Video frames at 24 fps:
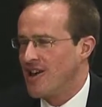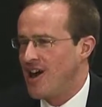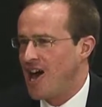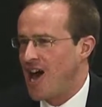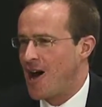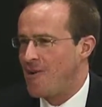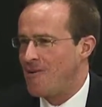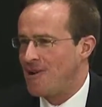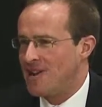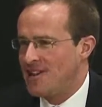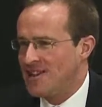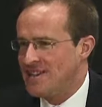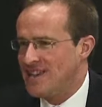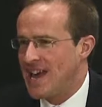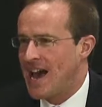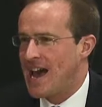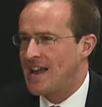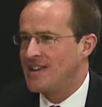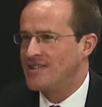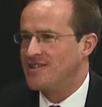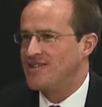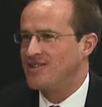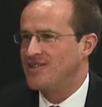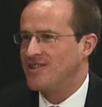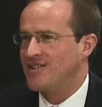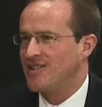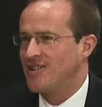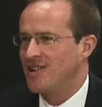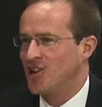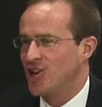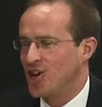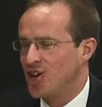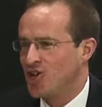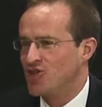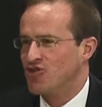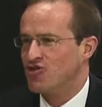a net
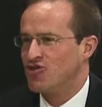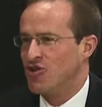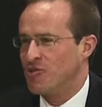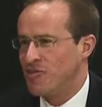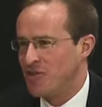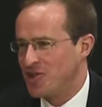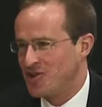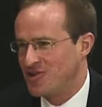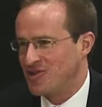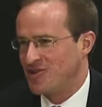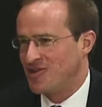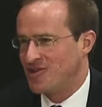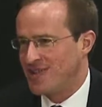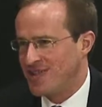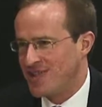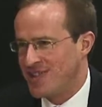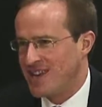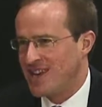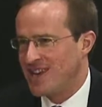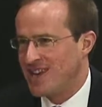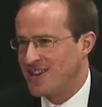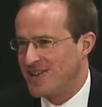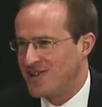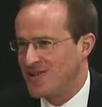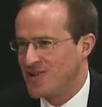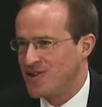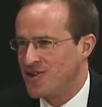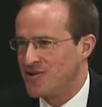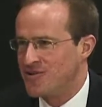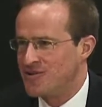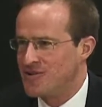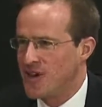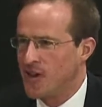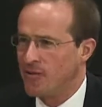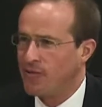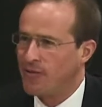contributor to the EU.
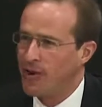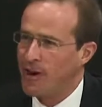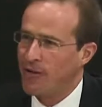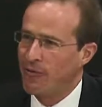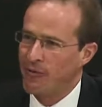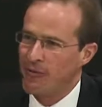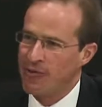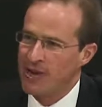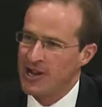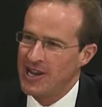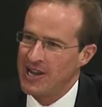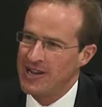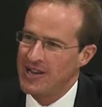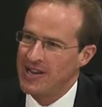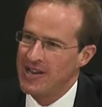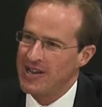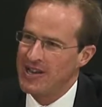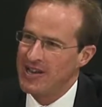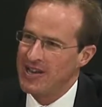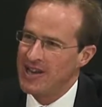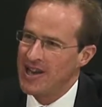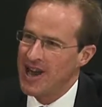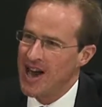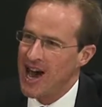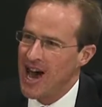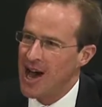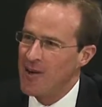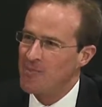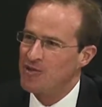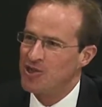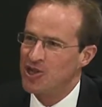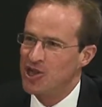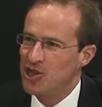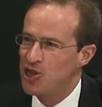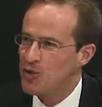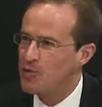So for every
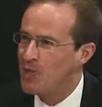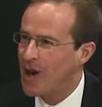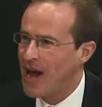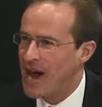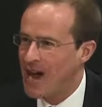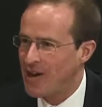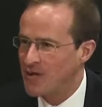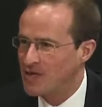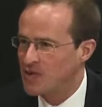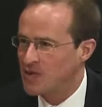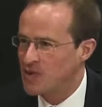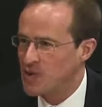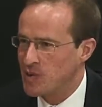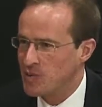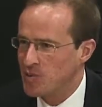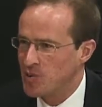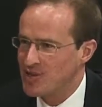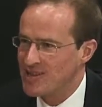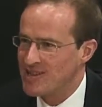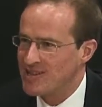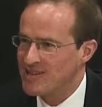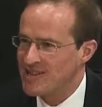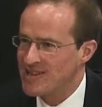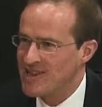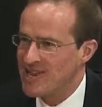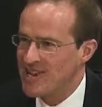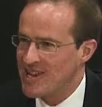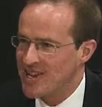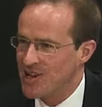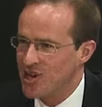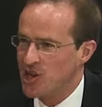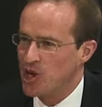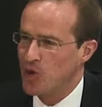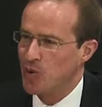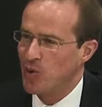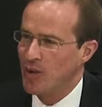£2 we put into the
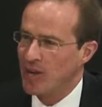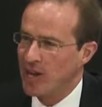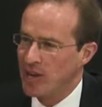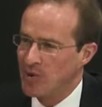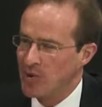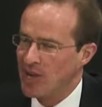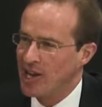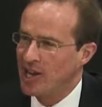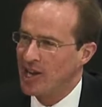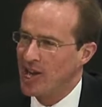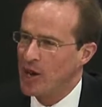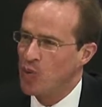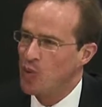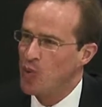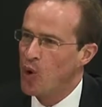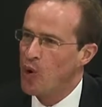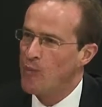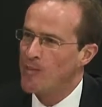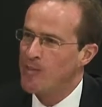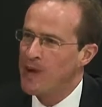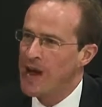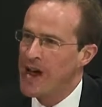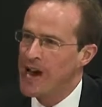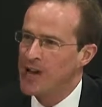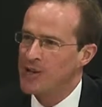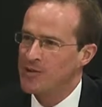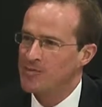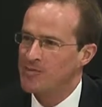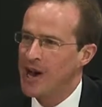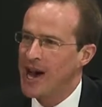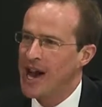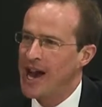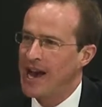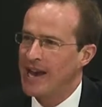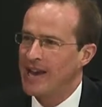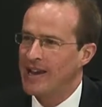EU, we only get £1
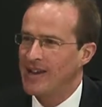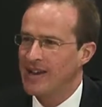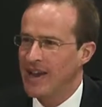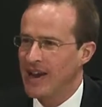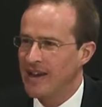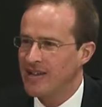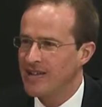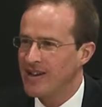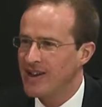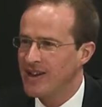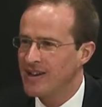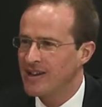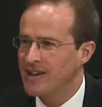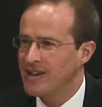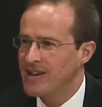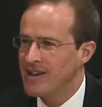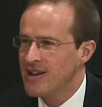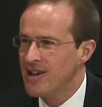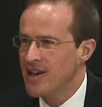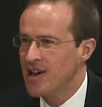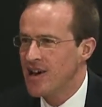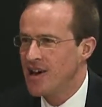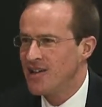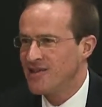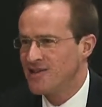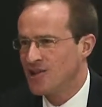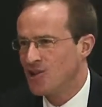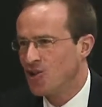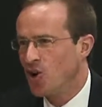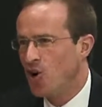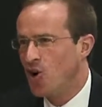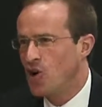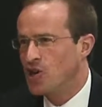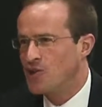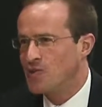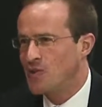back. And I think so
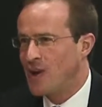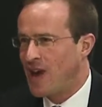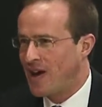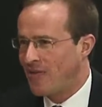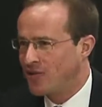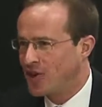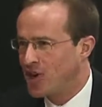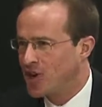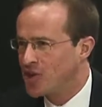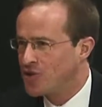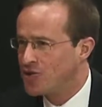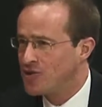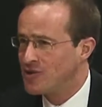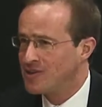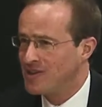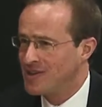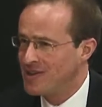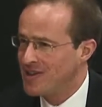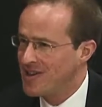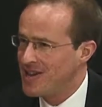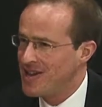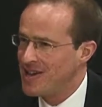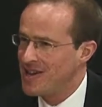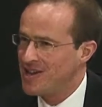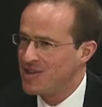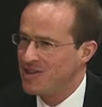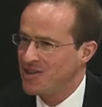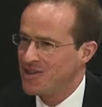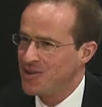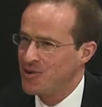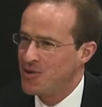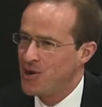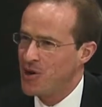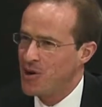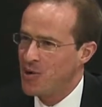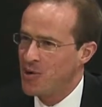long as we have countries in the
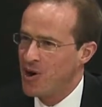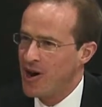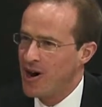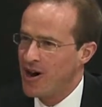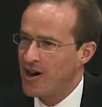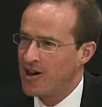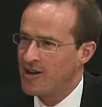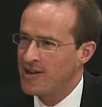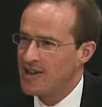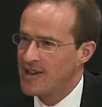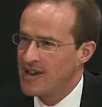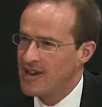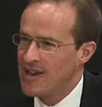EU who are,